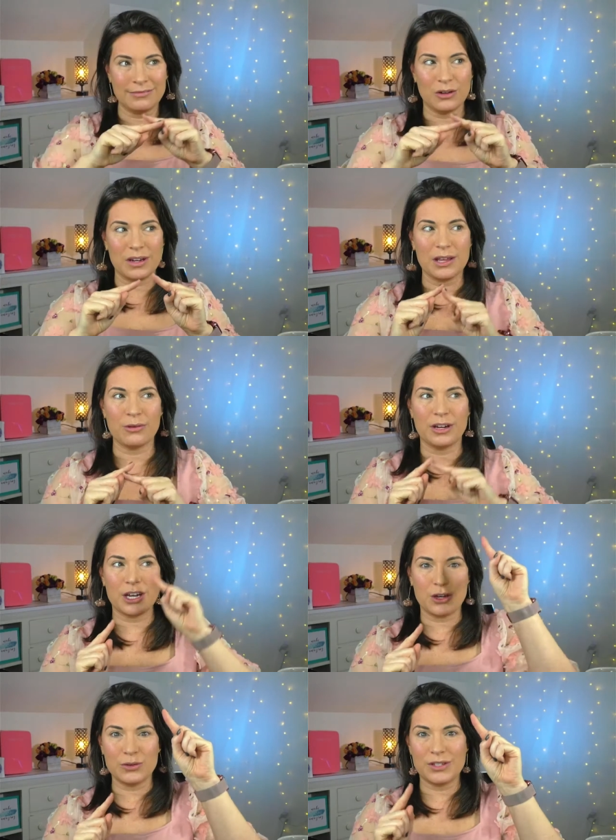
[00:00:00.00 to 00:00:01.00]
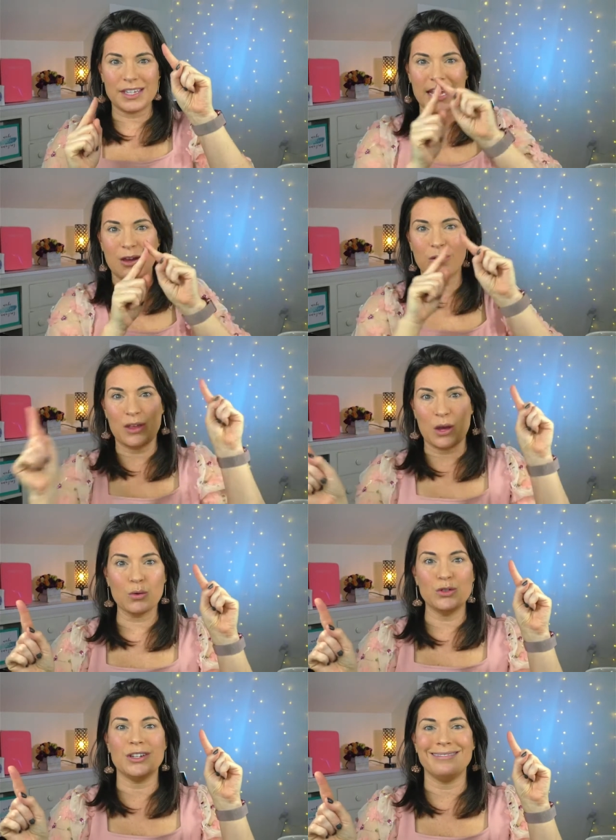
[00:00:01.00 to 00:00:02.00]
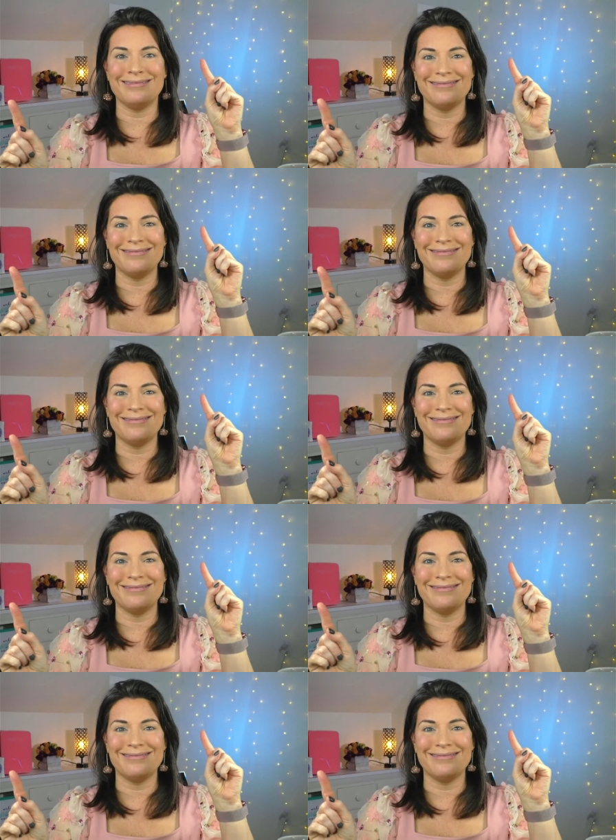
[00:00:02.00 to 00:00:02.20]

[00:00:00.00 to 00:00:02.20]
you're either in a new state or the ocean.